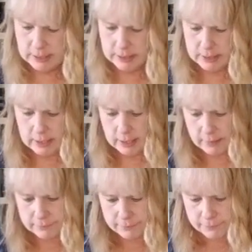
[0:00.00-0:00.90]
and a
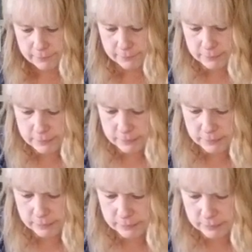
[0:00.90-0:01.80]
half,
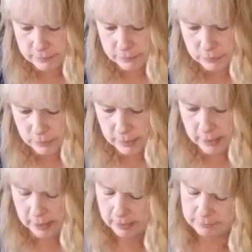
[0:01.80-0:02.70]

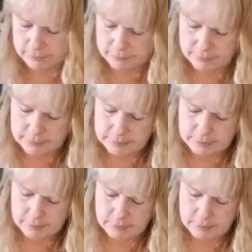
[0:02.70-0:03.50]
2.5, so,